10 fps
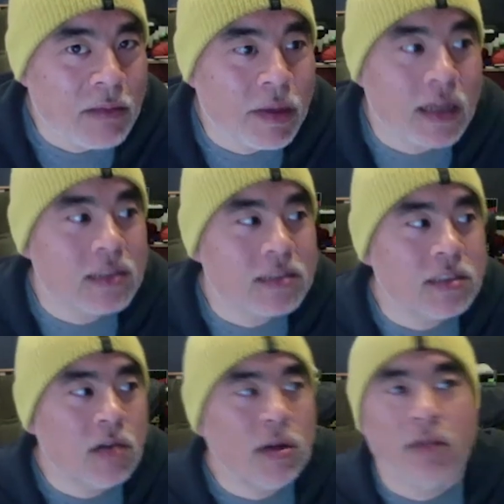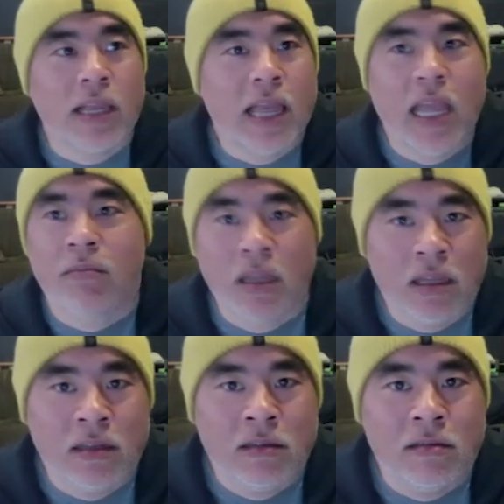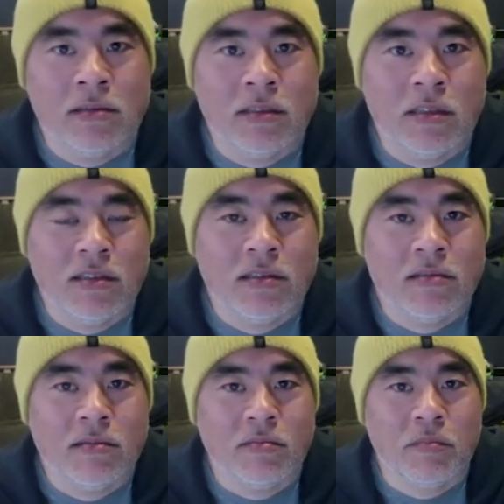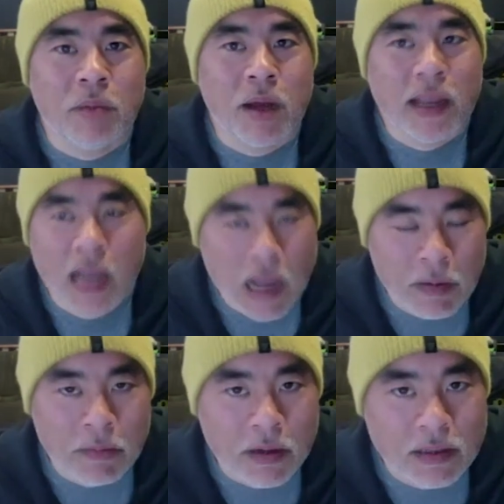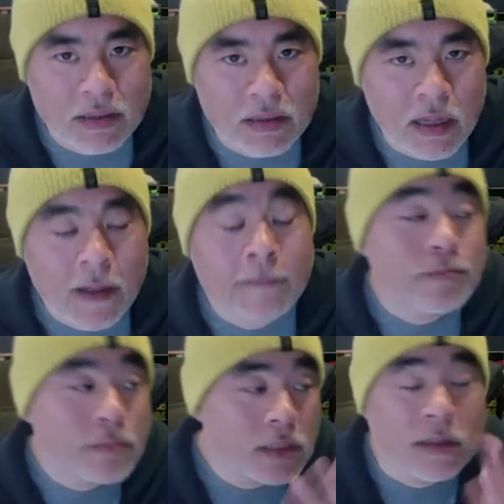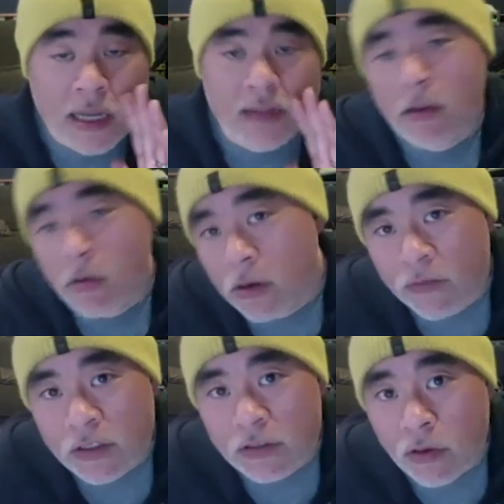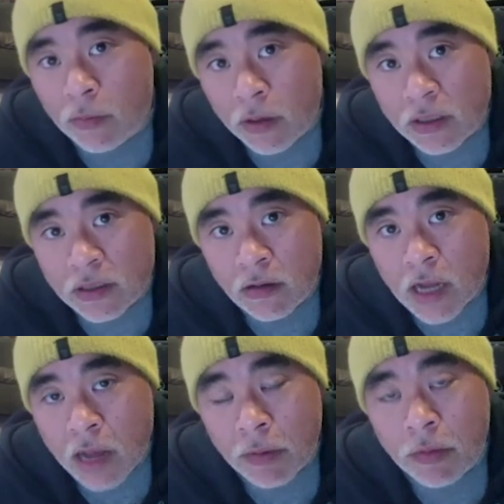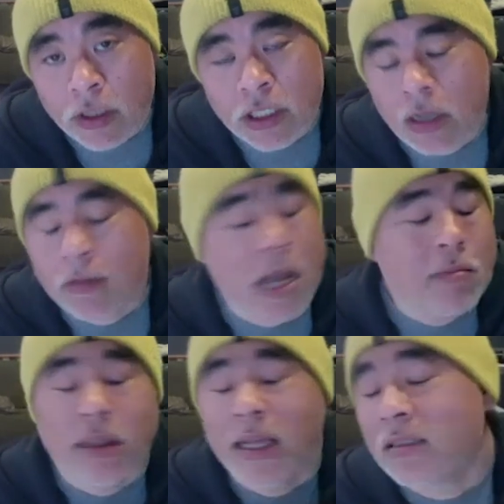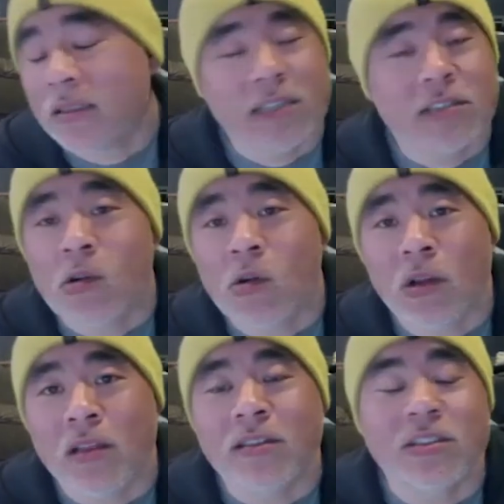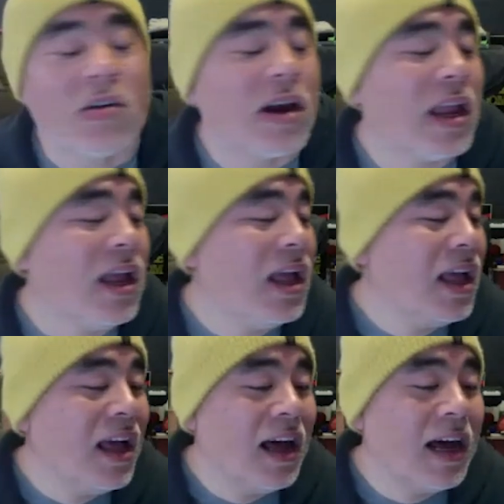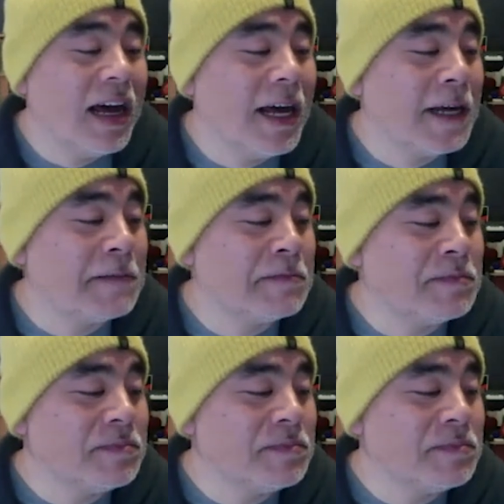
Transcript: it because no one ever came in to buy comic books. Turned out the owner of the store burned his own comic book shop down, but that's a whole other story. But